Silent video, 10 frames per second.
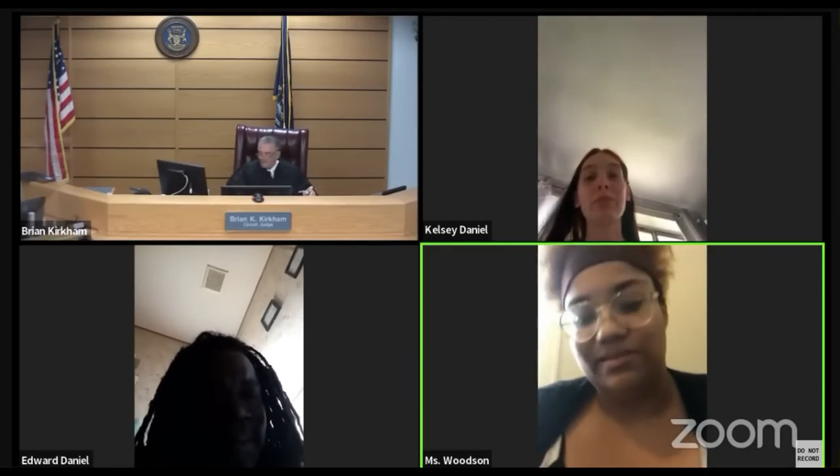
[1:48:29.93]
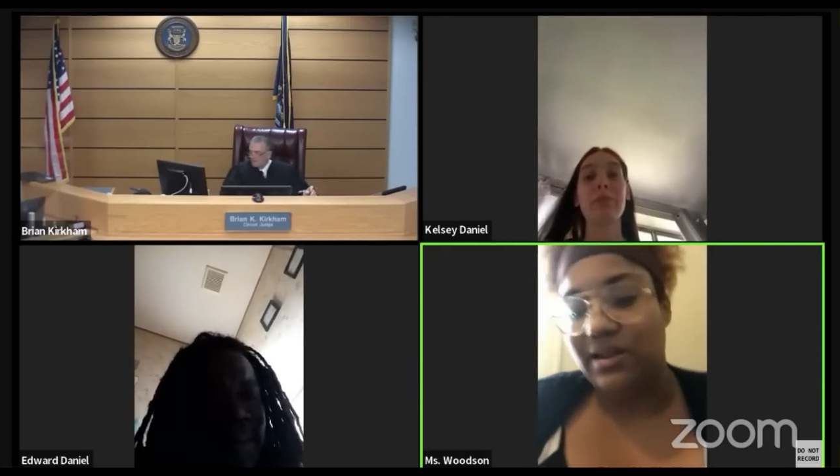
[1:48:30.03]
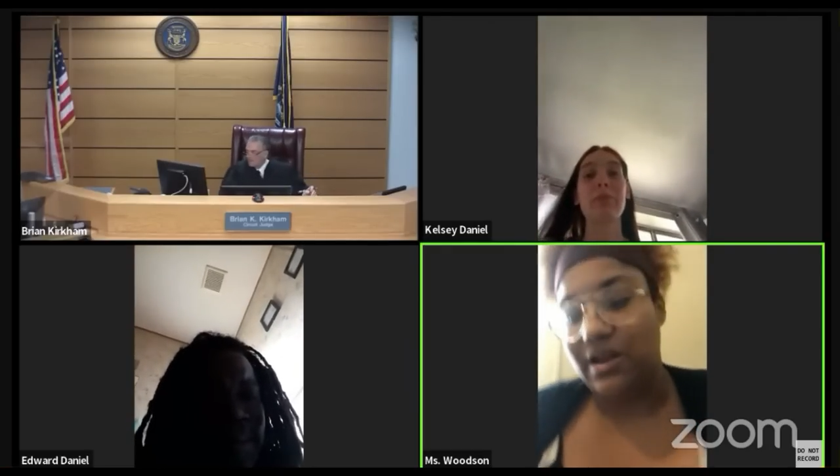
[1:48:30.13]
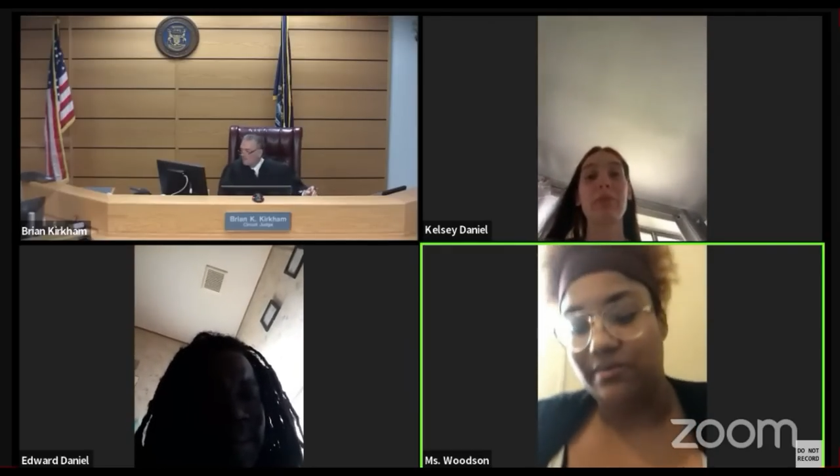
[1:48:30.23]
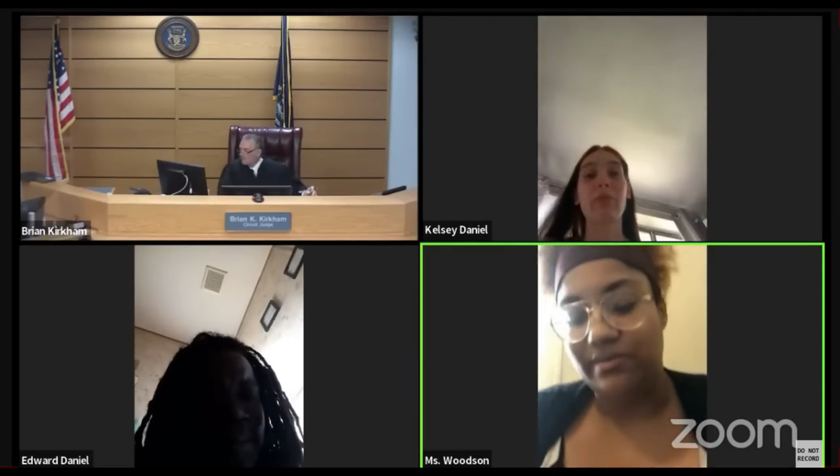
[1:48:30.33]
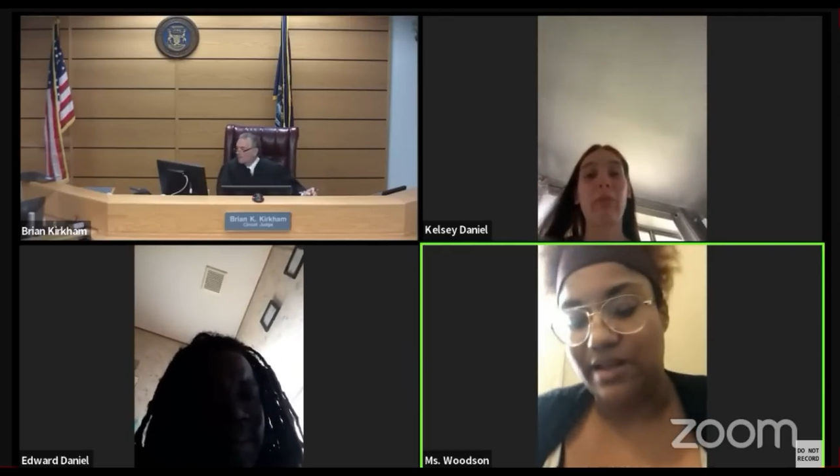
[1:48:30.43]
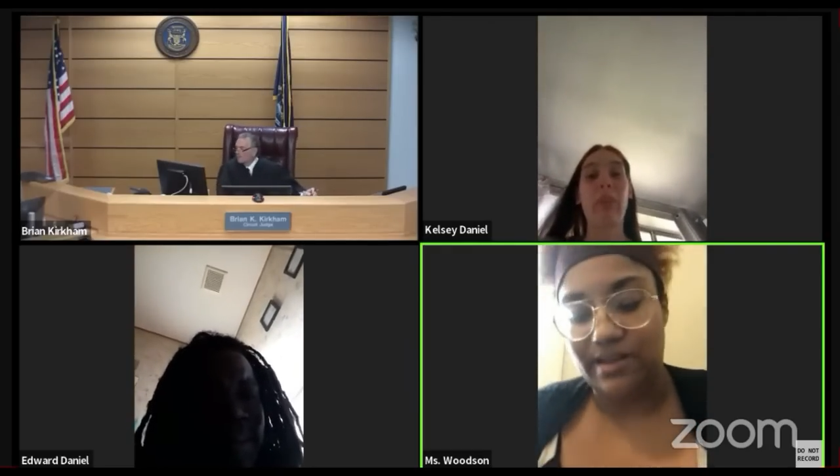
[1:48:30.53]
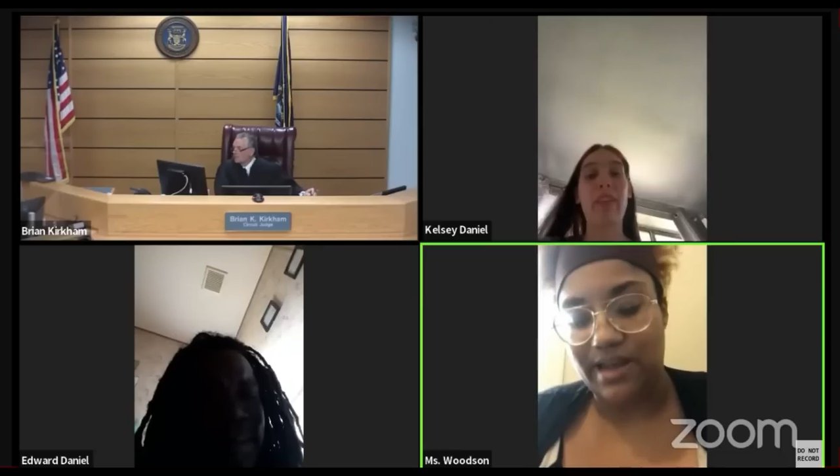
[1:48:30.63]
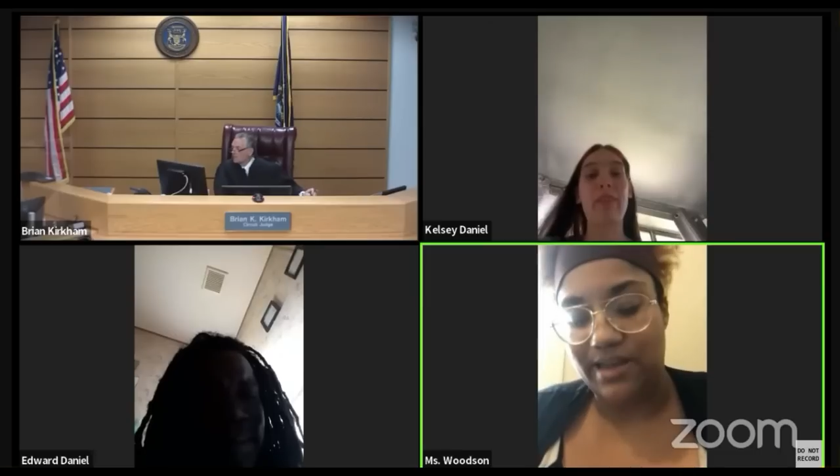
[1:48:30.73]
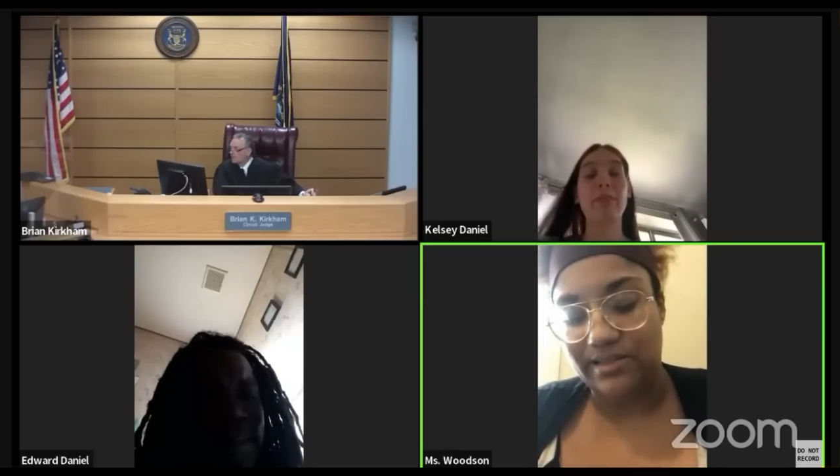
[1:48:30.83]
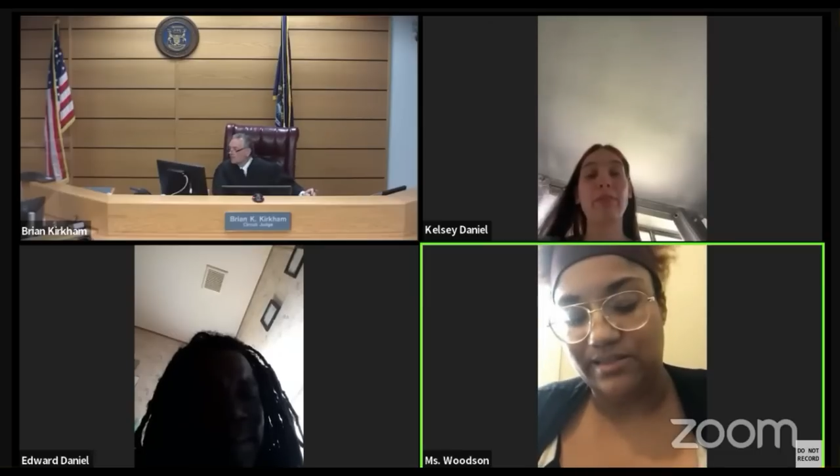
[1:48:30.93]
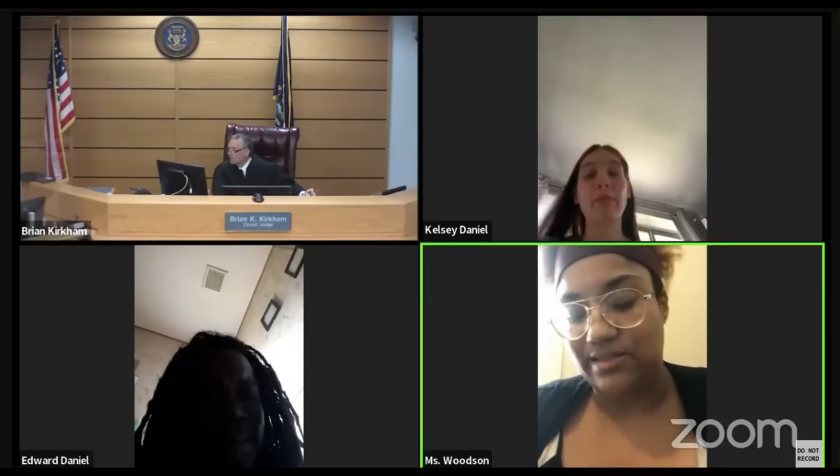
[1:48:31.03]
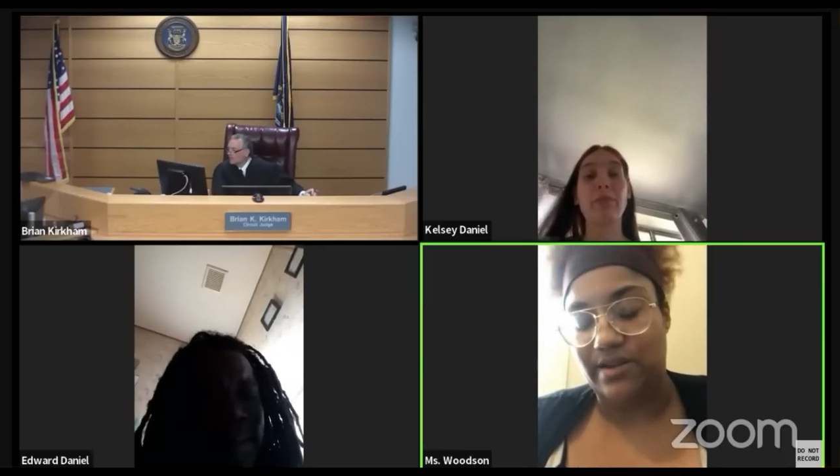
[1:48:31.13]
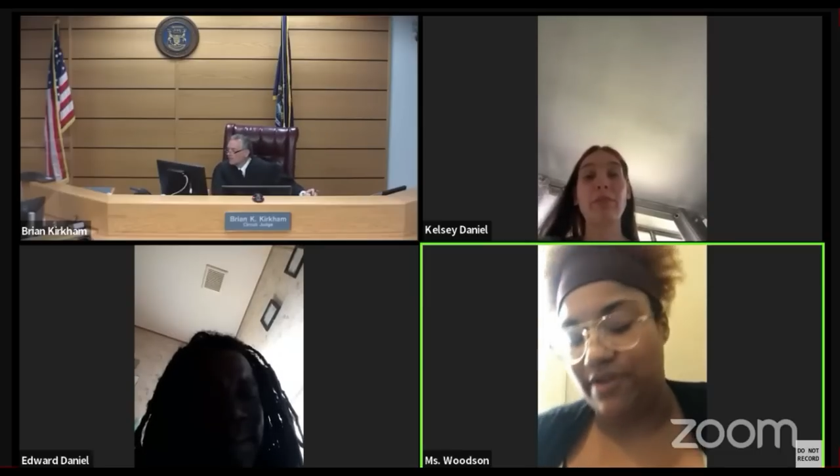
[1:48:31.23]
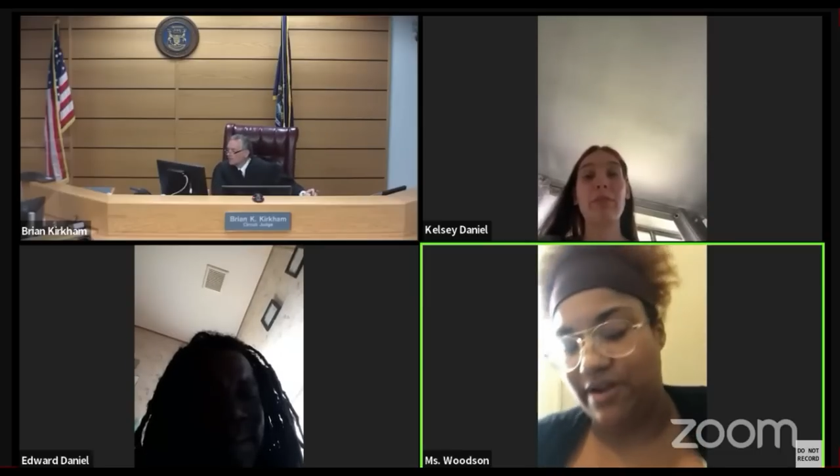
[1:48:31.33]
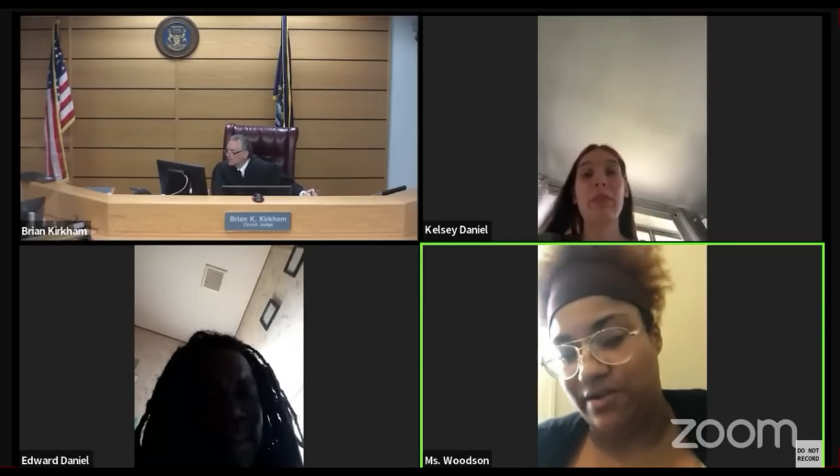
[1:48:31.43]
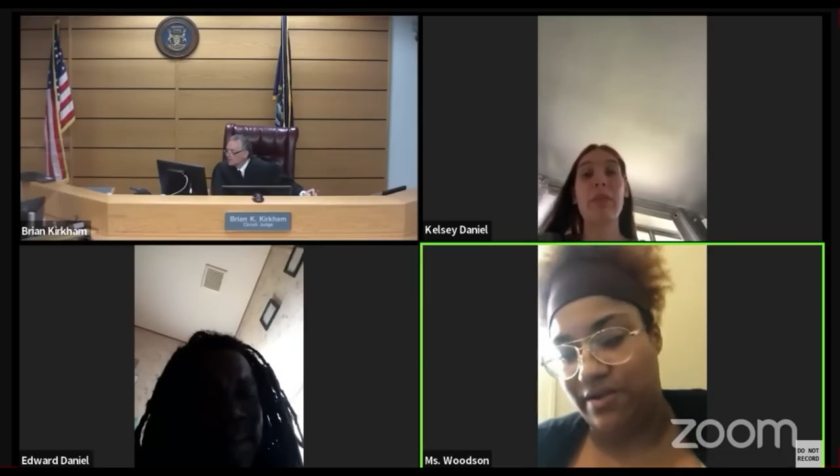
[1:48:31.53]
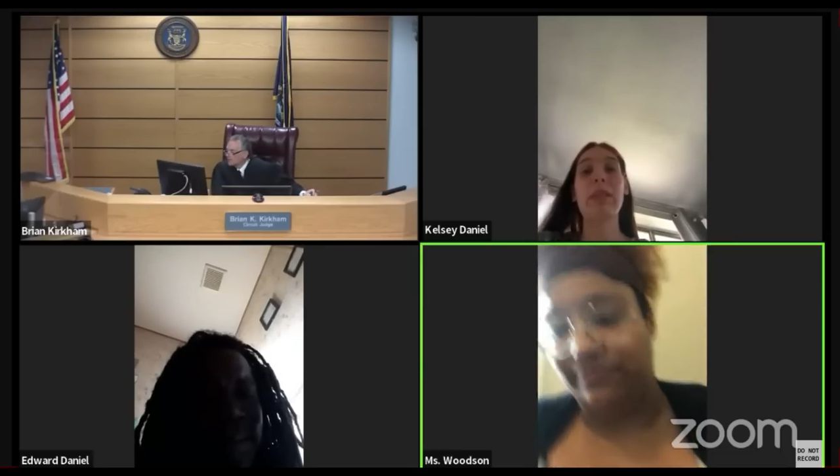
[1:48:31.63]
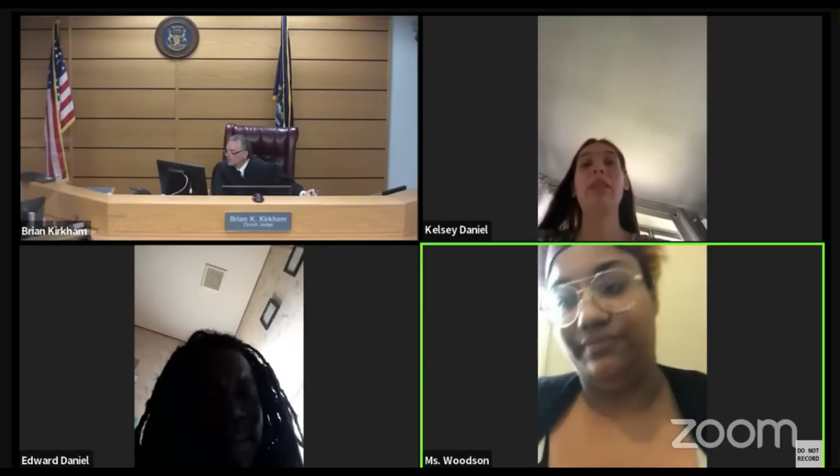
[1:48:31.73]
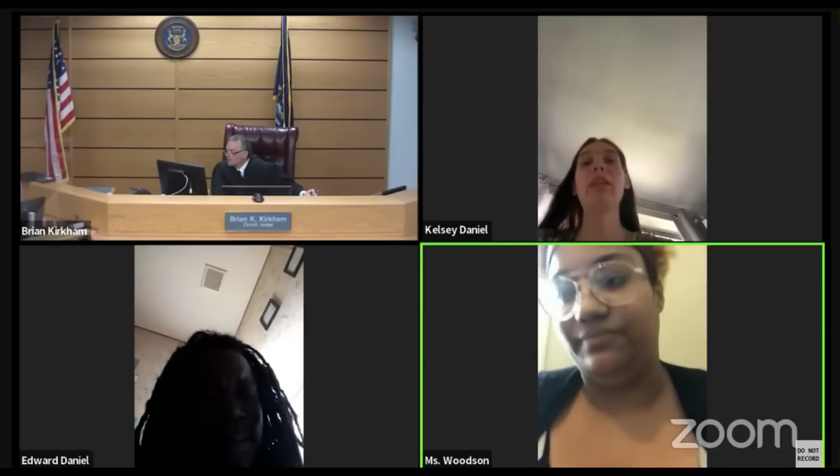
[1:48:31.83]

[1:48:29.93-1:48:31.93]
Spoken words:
Not that I can think of right now.